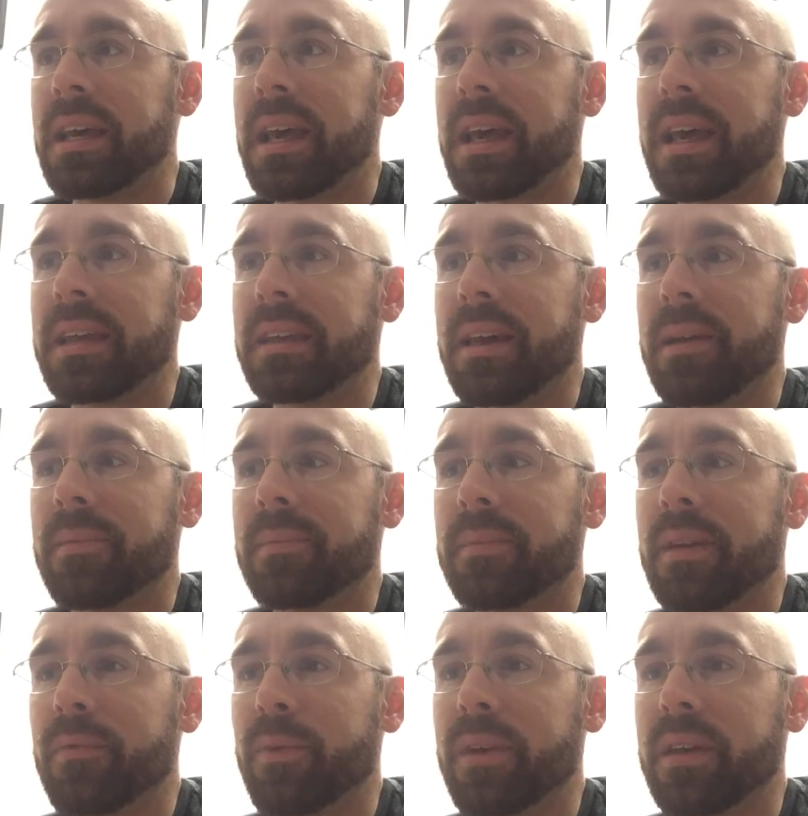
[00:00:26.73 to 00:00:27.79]
And
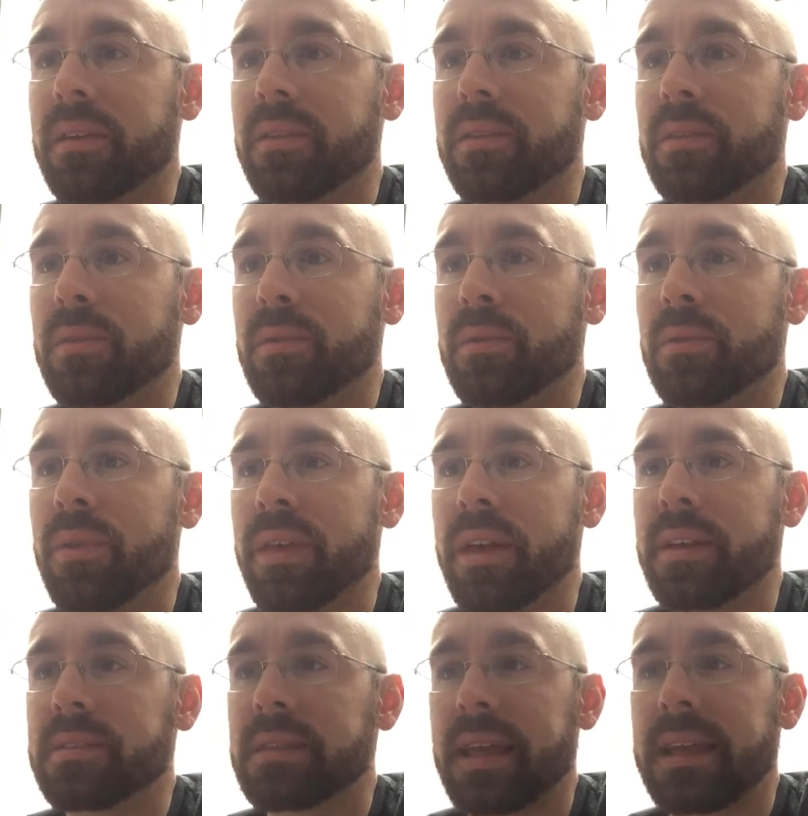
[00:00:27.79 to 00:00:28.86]
if we can do
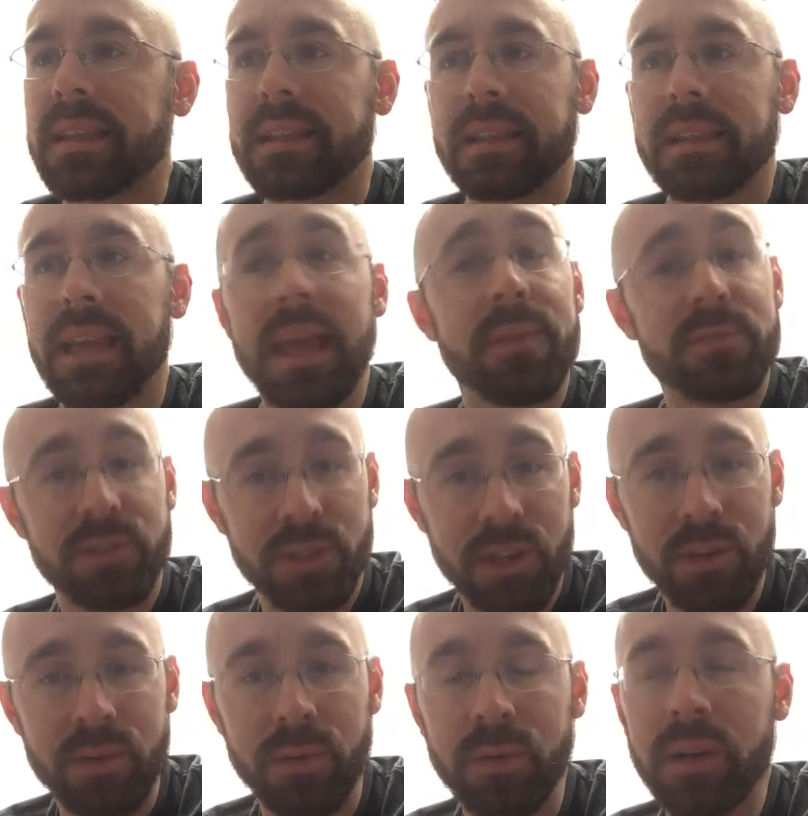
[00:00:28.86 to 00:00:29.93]
things like games
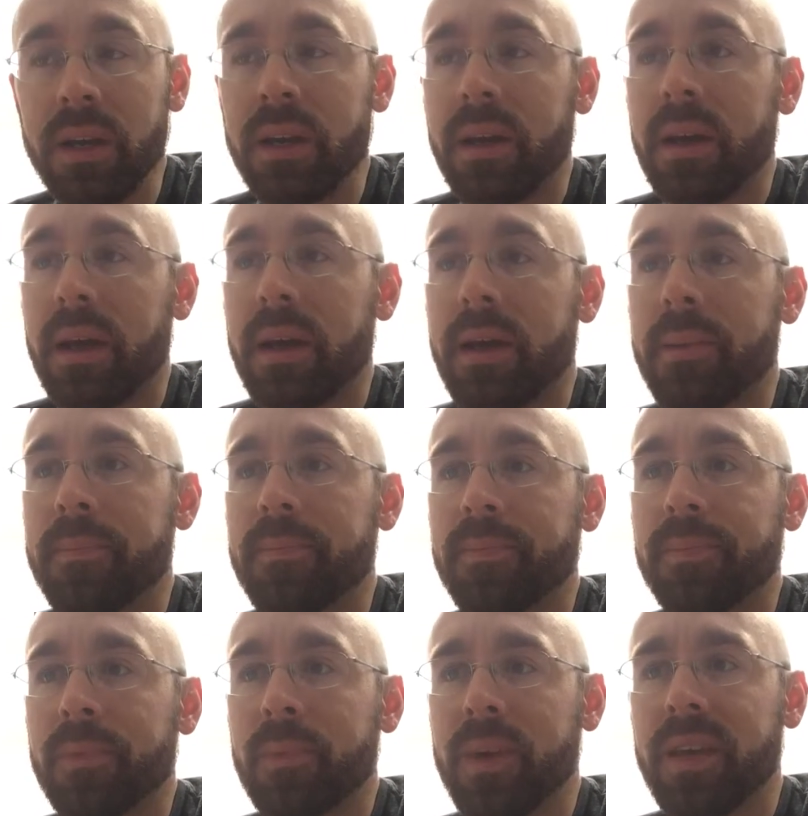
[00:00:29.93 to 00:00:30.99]
do,
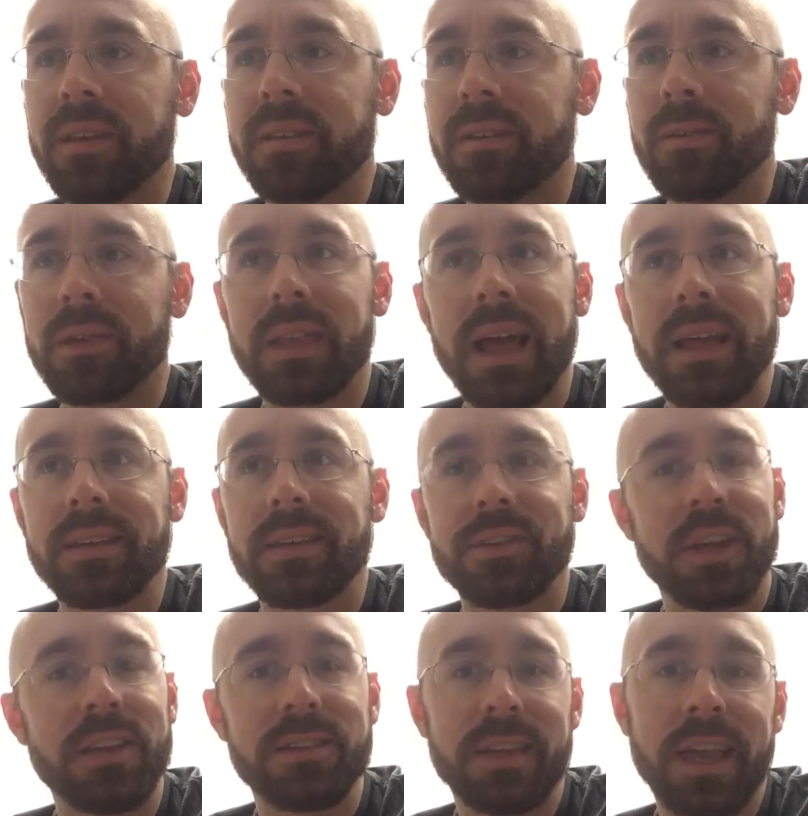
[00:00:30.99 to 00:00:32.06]
we can do a lot to
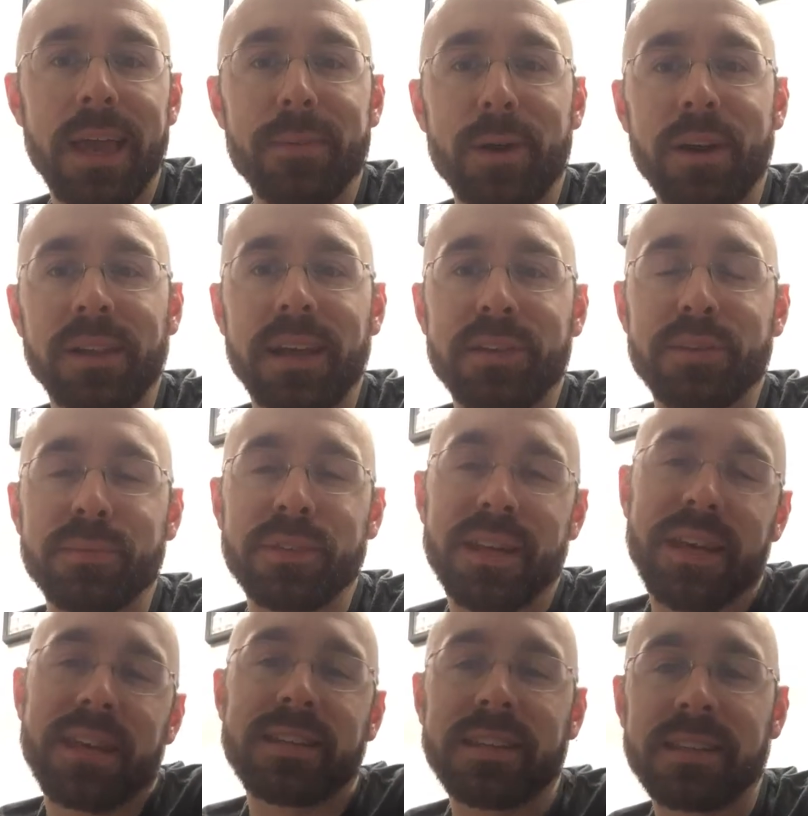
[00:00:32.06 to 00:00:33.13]
change the game in our classrooms,
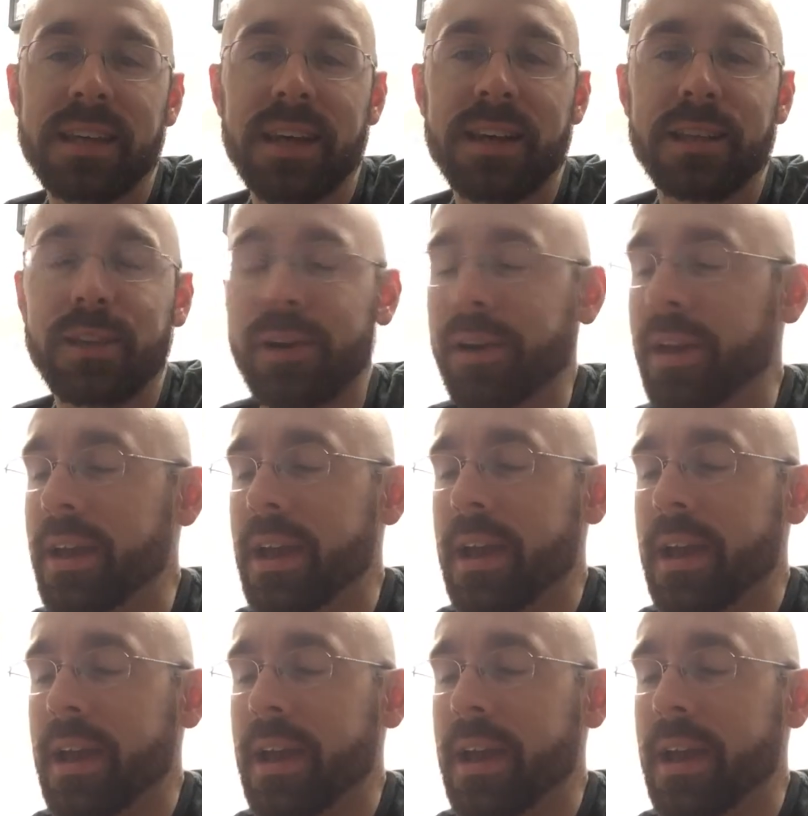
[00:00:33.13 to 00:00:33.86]
get kids excited to learn.